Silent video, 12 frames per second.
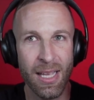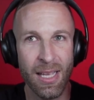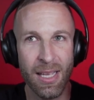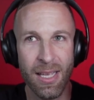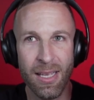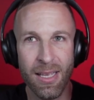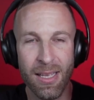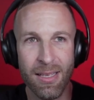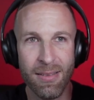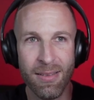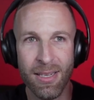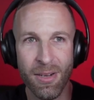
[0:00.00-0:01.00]
it, it,
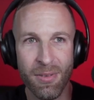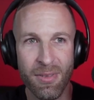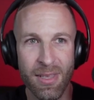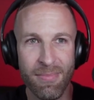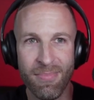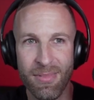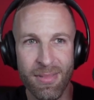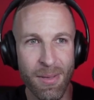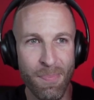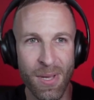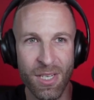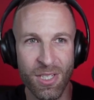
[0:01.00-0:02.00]
you know, the
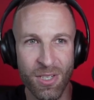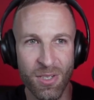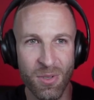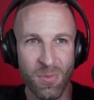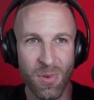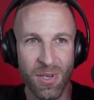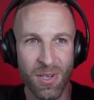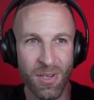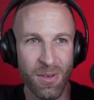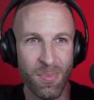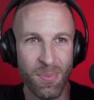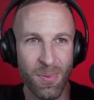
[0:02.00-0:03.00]
pictures
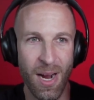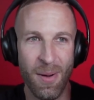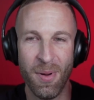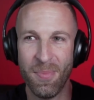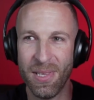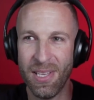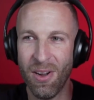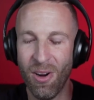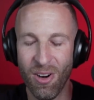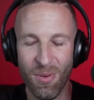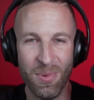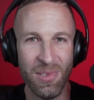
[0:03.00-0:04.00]
were probably
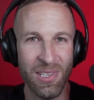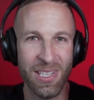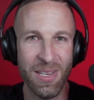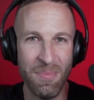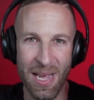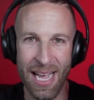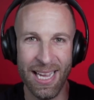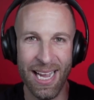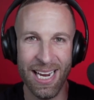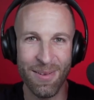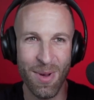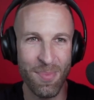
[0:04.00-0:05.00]
horrible looking back
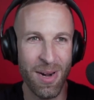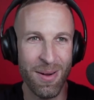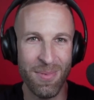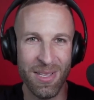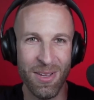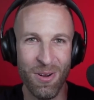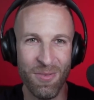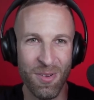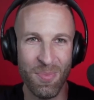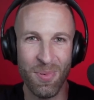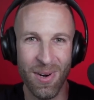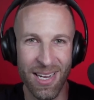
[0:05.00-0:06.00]
at them. I probably over
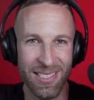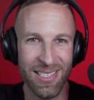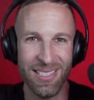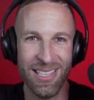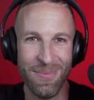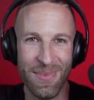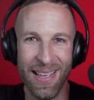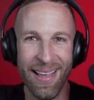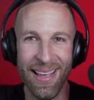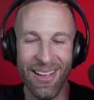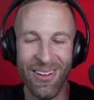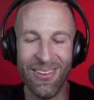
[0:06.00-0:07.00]
processed them to
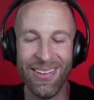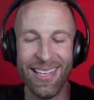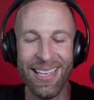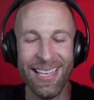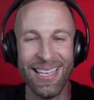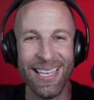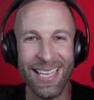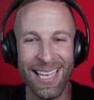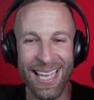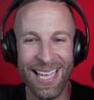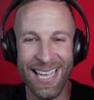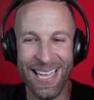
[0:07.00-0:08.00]
hell.
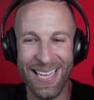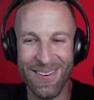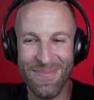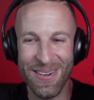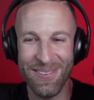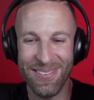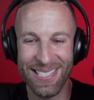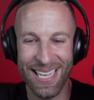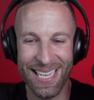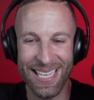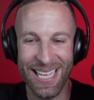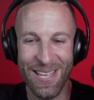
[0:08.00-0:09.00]
And, but it was
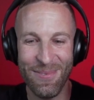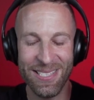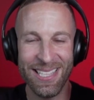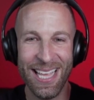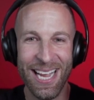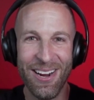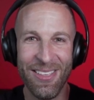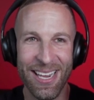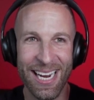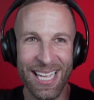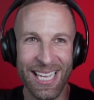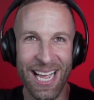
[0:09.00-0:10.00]
like, it was there that
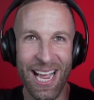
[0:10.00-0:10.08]
I, like,